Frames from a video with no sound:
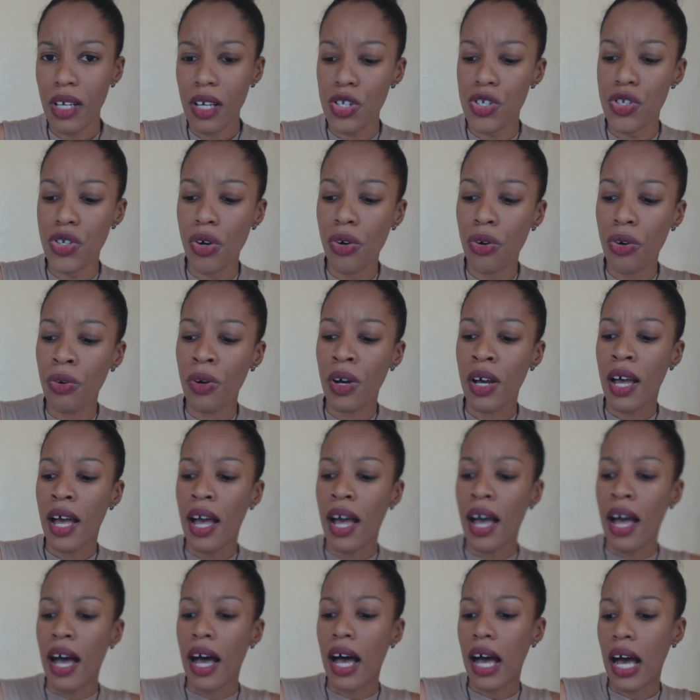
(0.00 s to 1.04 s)
So
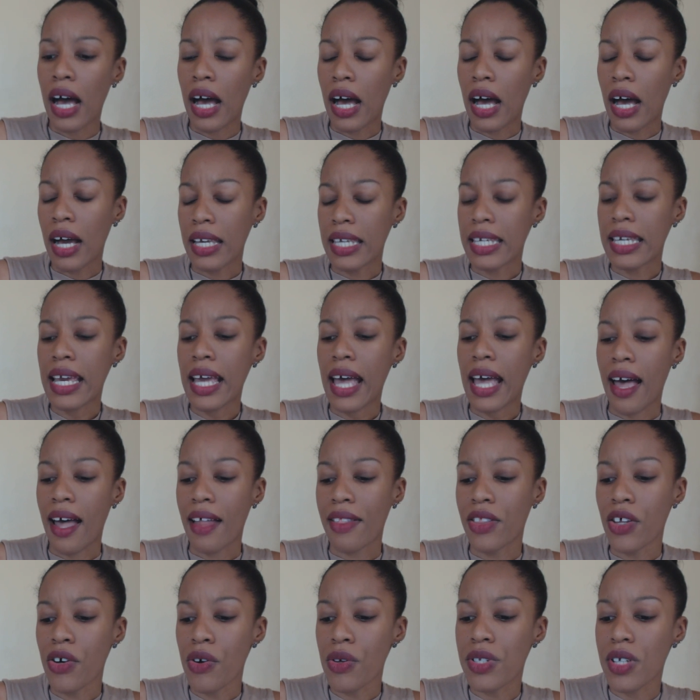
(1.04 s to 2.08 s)

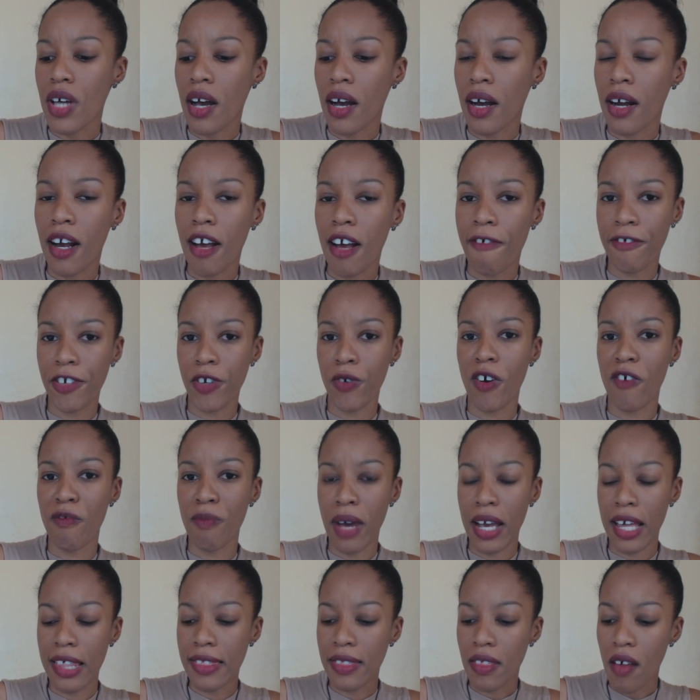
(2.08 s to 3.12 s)
those are a few of
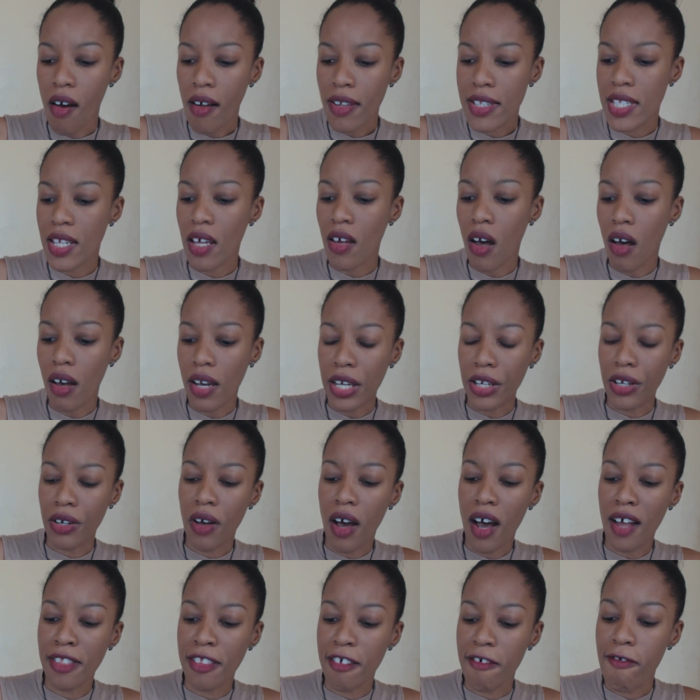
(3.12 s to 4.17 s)
my thoughts
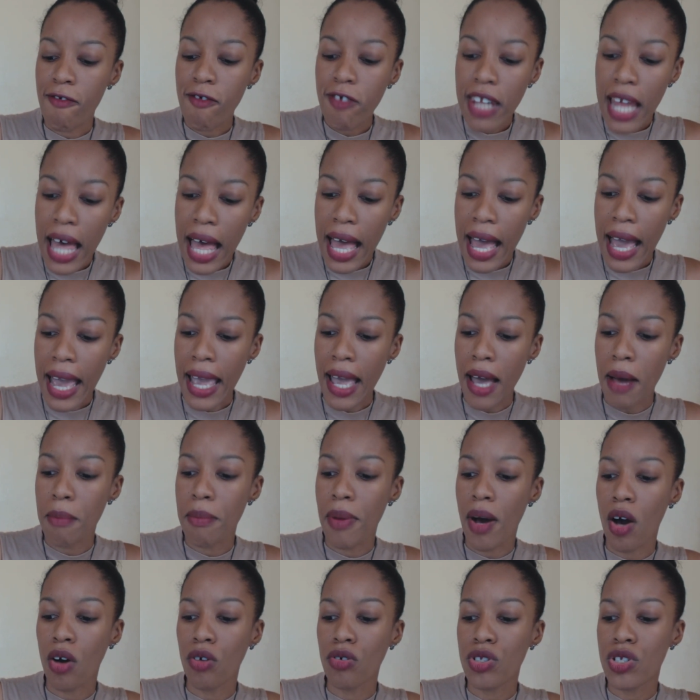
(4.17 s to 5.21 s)
on the fly
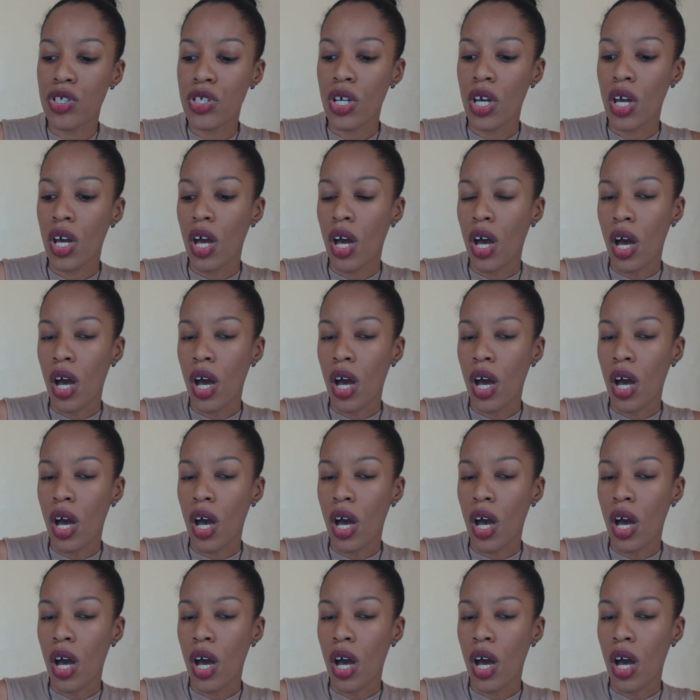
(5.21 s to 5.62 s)
about